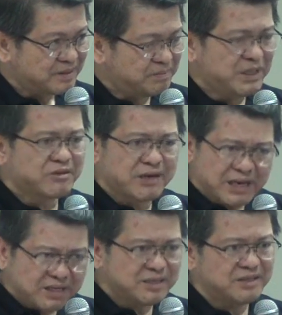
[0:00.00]
Be
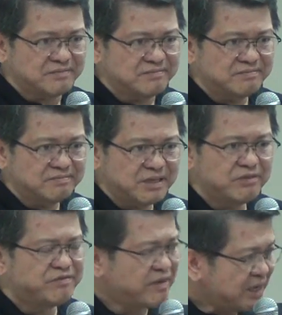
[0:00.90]
creative
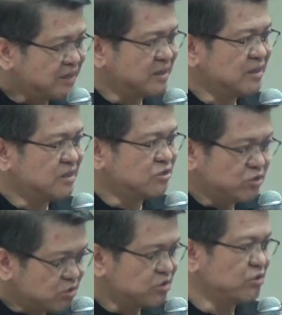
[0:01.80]
in finding
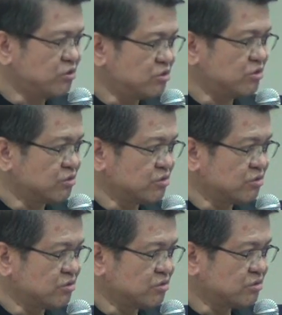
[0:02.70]
new
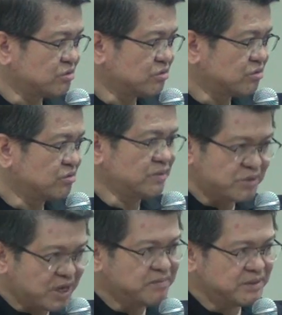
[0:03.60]
solutions to the
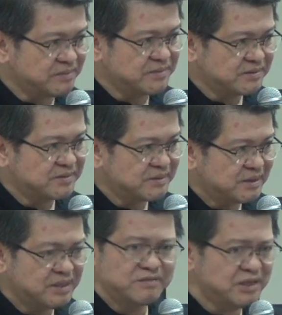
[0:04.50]
problems.
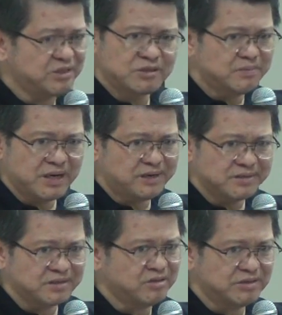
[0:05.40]
Even in your
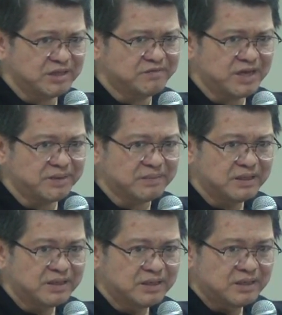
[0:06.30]
marriage, don't give up.
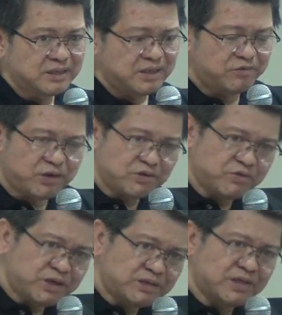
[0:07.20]
If one
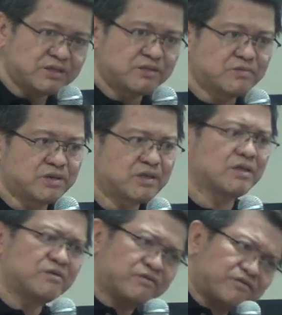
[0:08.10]
way doesn't
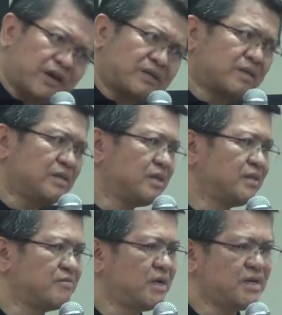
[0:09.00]
work, find
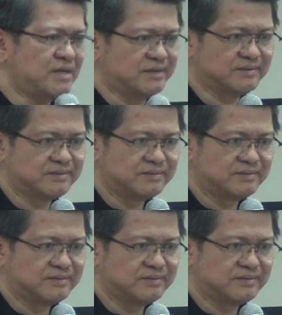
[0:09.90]
another way.